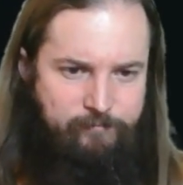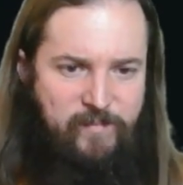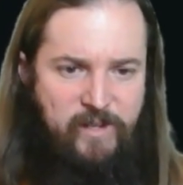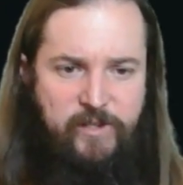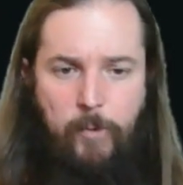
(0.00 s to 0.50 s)

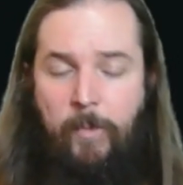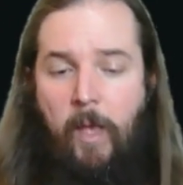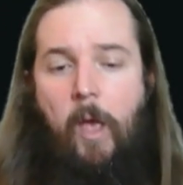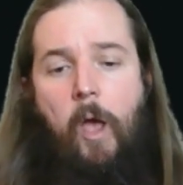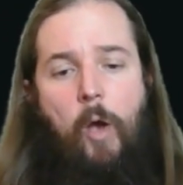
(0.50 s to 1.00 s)
So
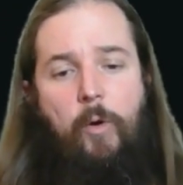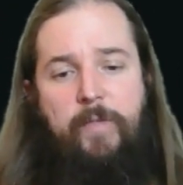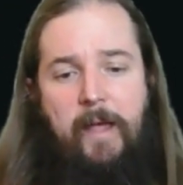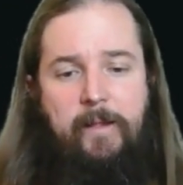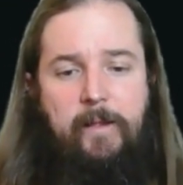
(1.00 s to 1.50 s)
with
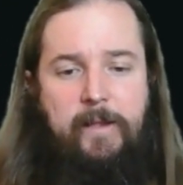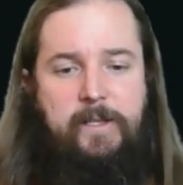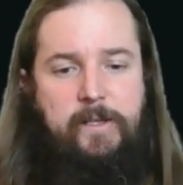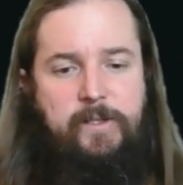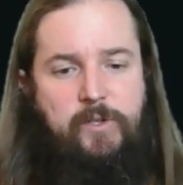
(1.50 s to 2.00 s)
that, let's
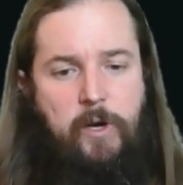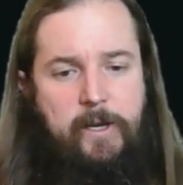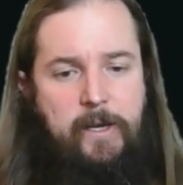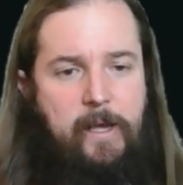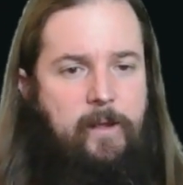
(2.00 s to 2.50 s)
get
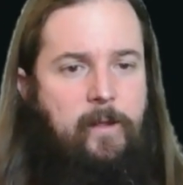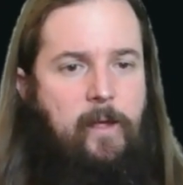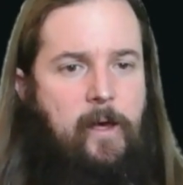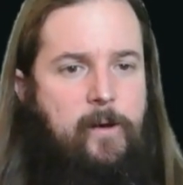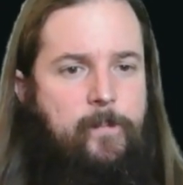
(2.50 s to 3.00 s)
started.
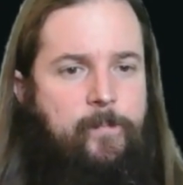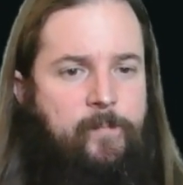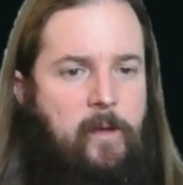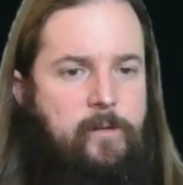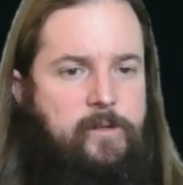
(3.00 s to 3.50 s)

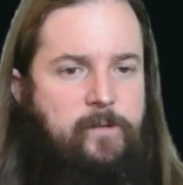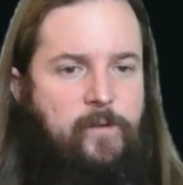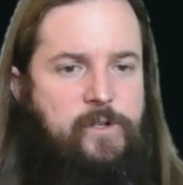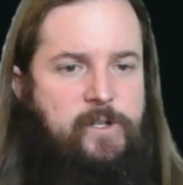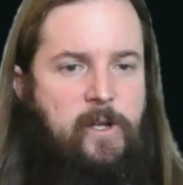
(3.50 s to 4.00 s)
So
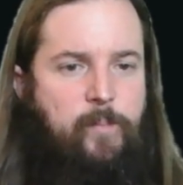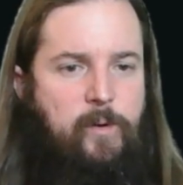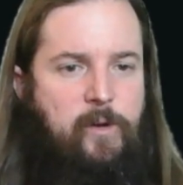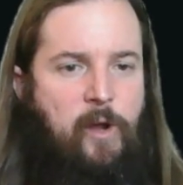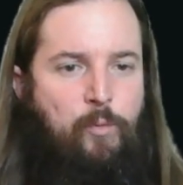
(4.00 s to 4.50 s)
first up,
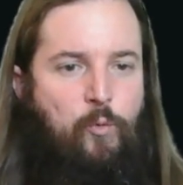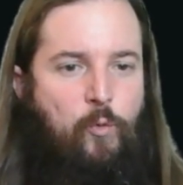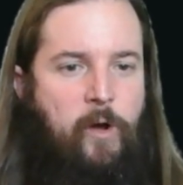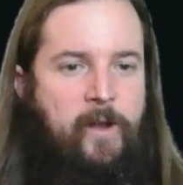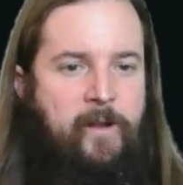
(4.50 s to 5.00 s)
number
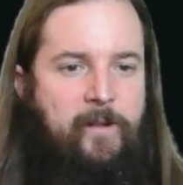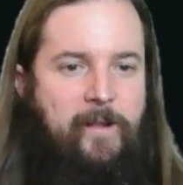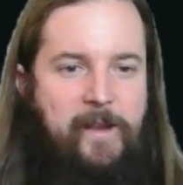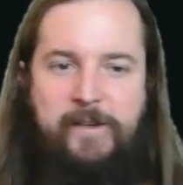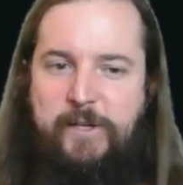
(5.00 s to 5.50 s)
one
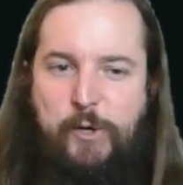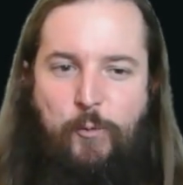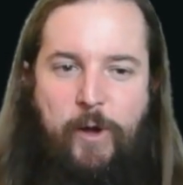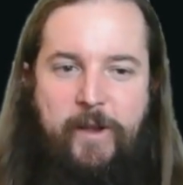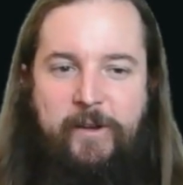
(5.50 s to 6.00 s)
in tier
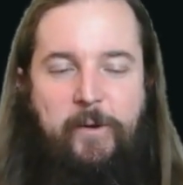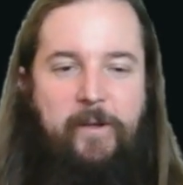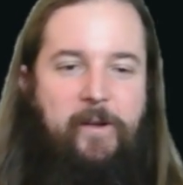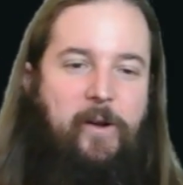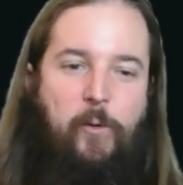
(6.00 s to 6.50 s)
one,
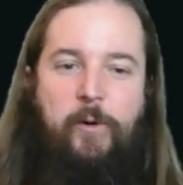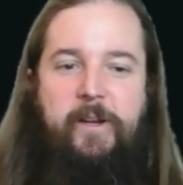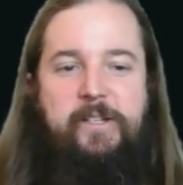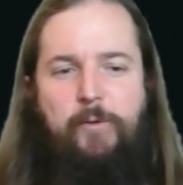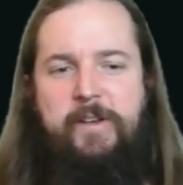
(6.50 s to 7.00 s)

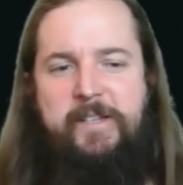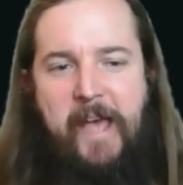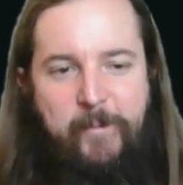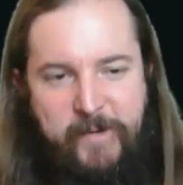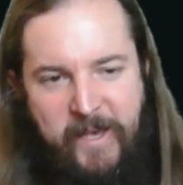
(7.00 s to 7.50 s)
according to
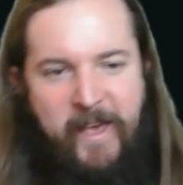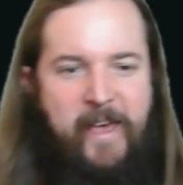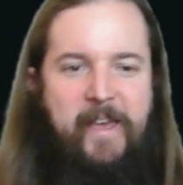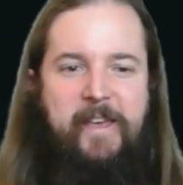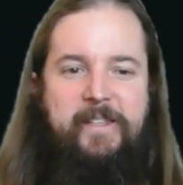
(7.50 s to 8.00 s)
Untapped,
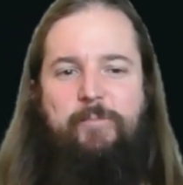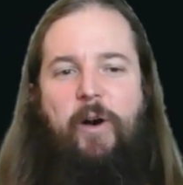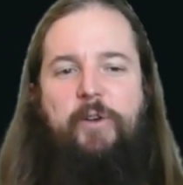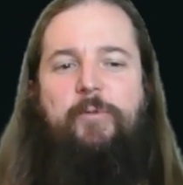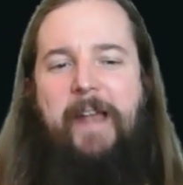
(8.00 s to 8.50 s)
is
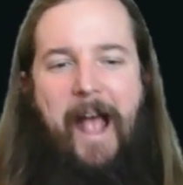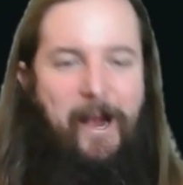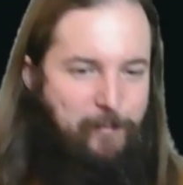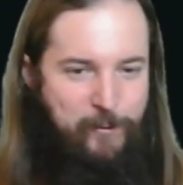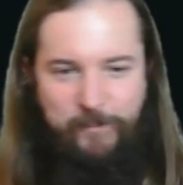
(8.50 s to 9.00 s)
Mono Red
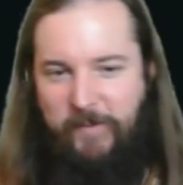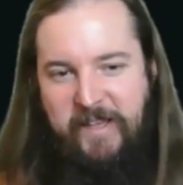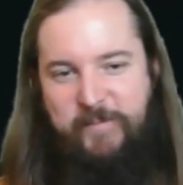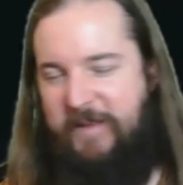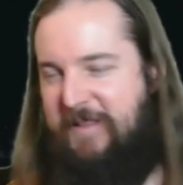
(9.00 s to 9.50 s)
Aggro.
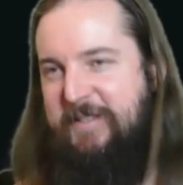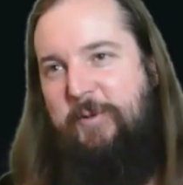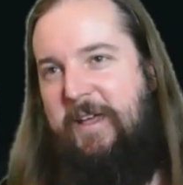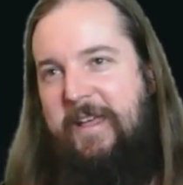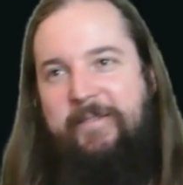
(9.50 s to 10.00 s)
It's been this
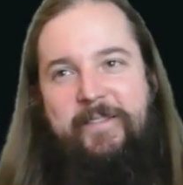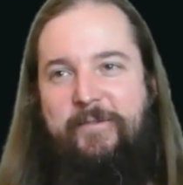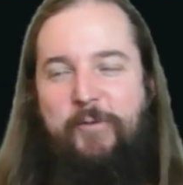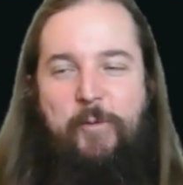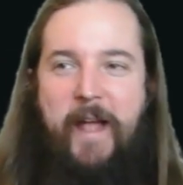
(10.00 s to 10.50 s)
way. The
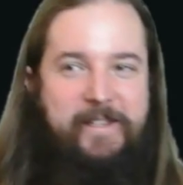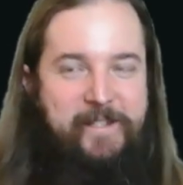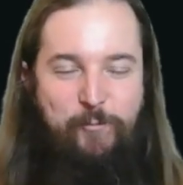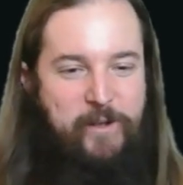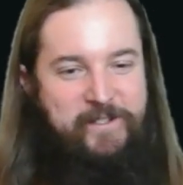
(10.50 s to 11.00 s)
format's
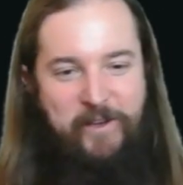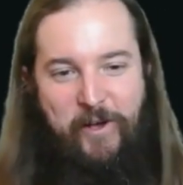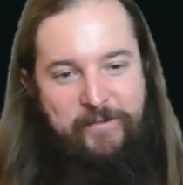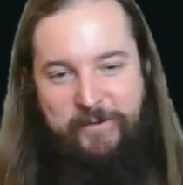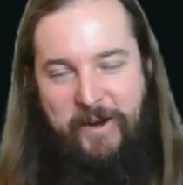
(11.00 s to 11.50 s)
somewhat
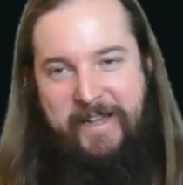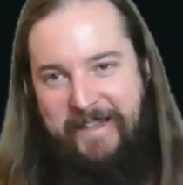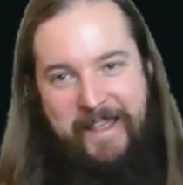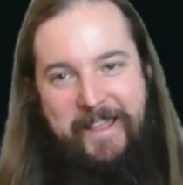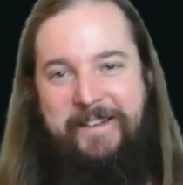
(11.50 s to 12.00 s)
solved, right?
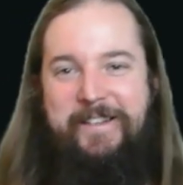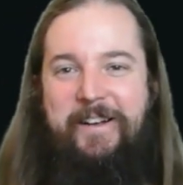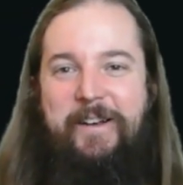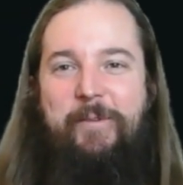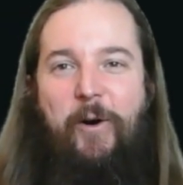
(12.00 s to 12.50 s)
There's not
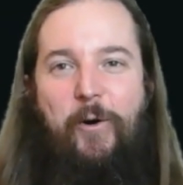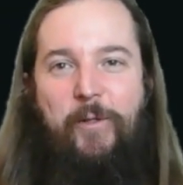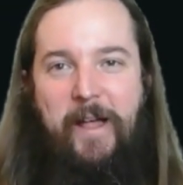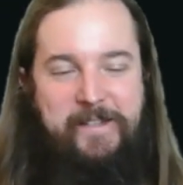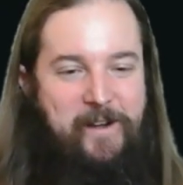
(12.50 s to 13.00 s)
going to be a whole
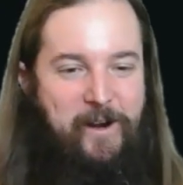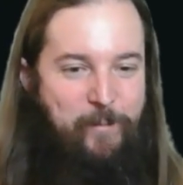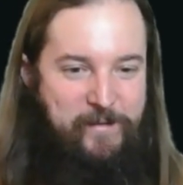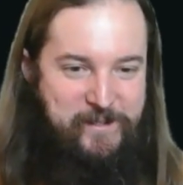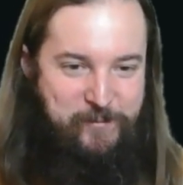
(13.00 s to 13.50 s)
lot to talk
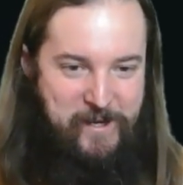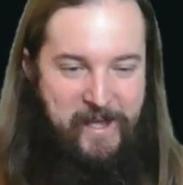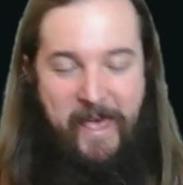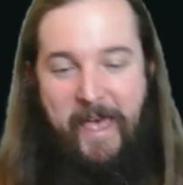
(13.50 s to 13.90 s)
about this week.